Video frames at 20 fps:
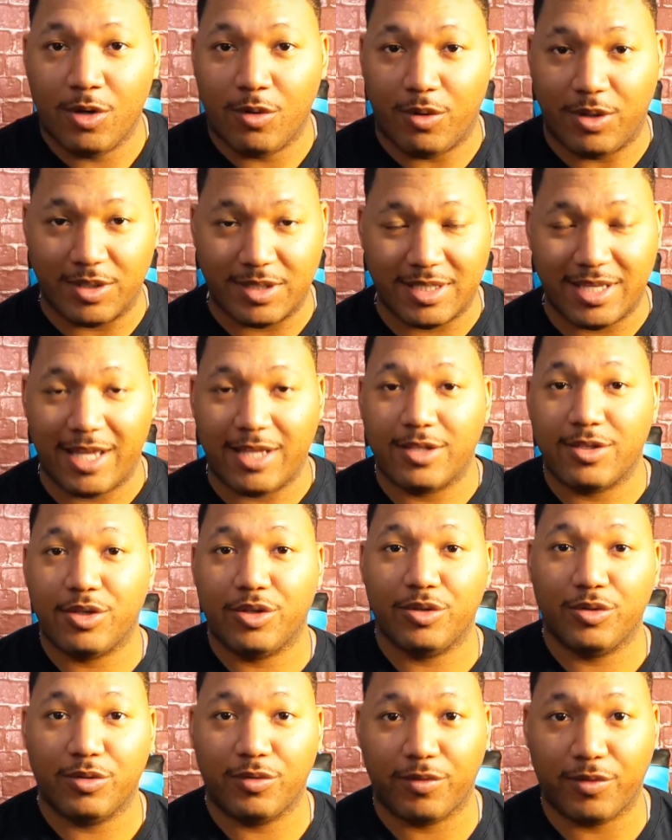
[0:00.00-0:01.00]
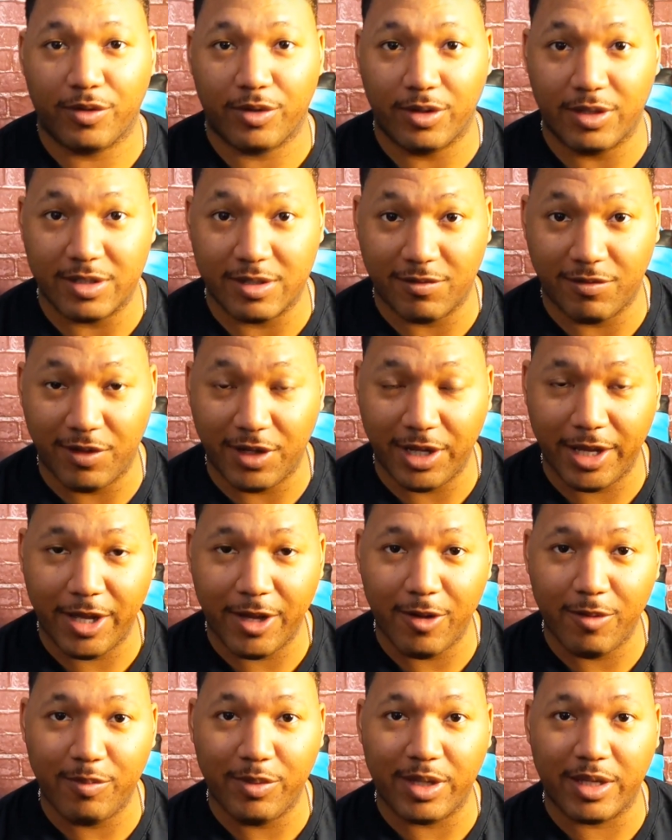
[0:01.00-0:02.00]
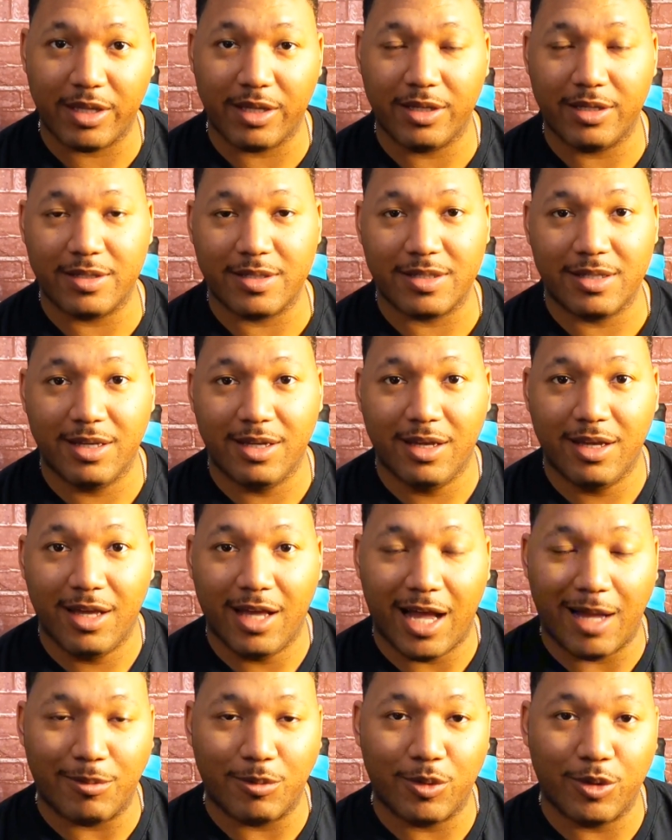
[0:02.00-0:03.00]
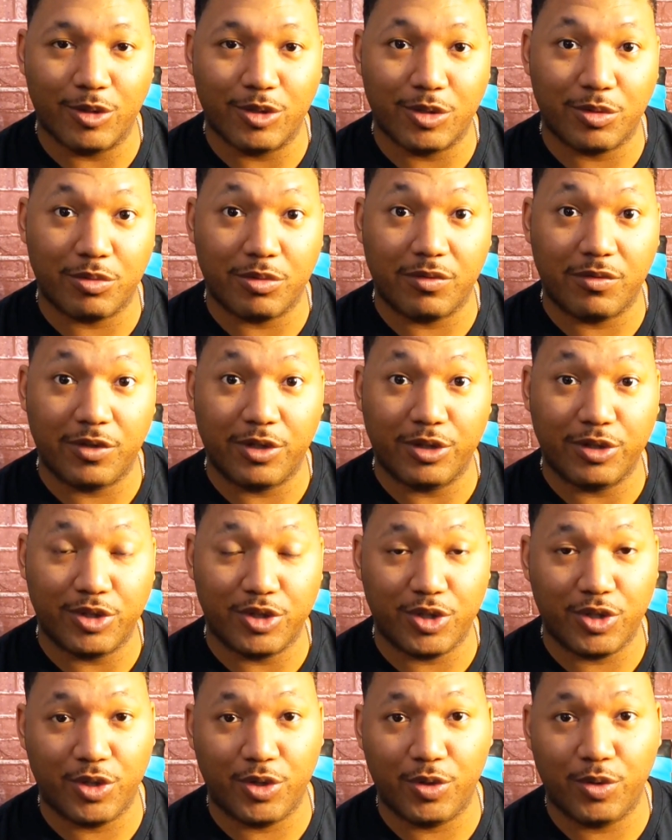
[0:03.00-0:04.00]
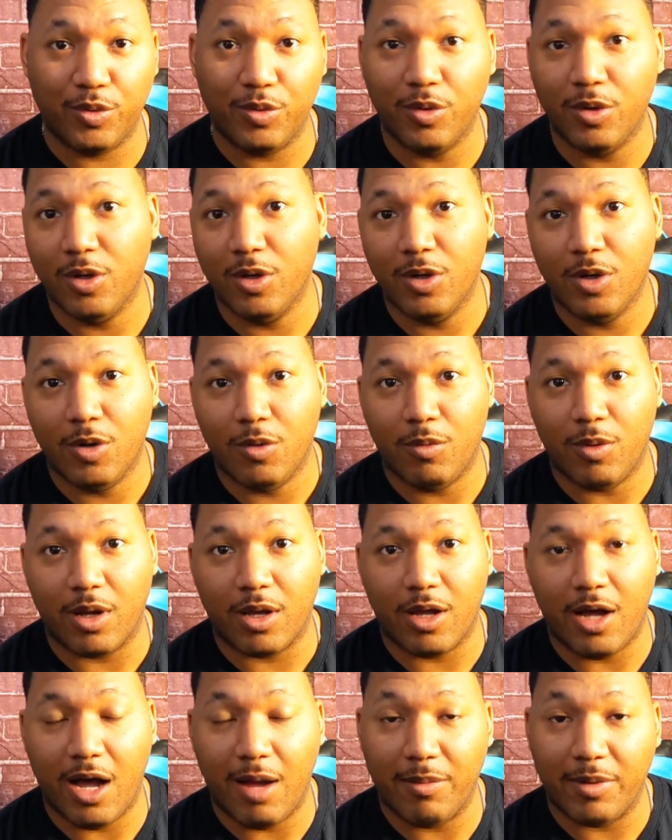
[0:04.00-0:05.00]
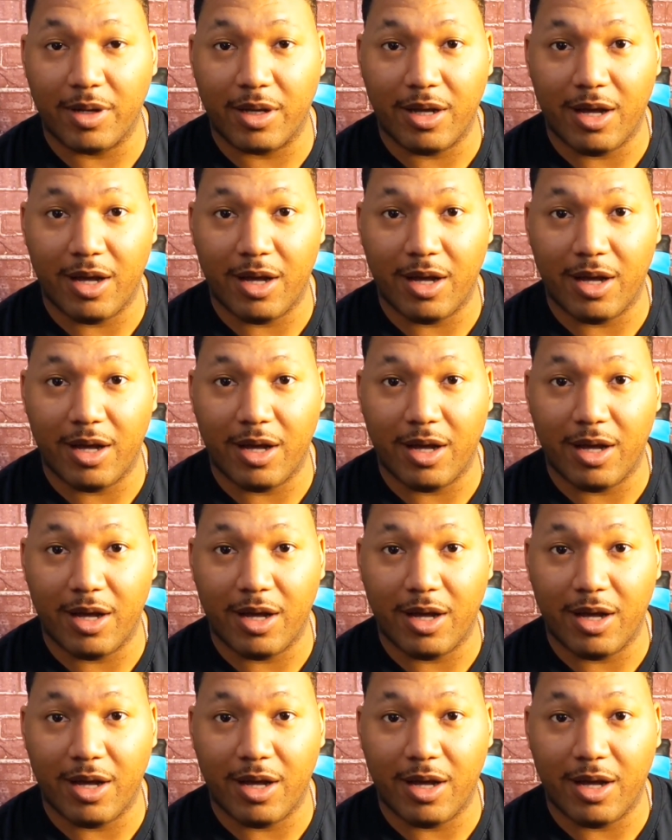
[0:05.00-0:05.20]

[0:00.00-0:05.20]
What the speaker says: Well, stay tuned for this video because I'm going to reveal to you what common